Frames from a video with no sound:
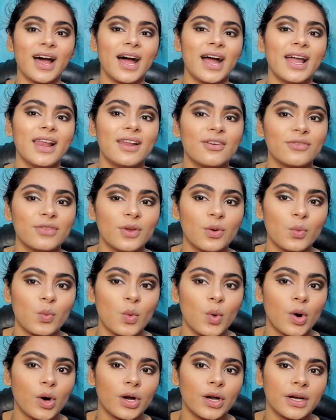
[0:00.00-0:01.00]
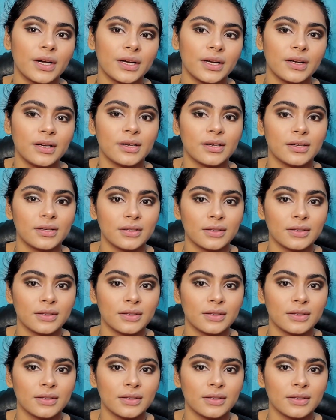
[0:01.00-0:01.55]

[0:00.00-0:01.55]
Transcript: I love the wand.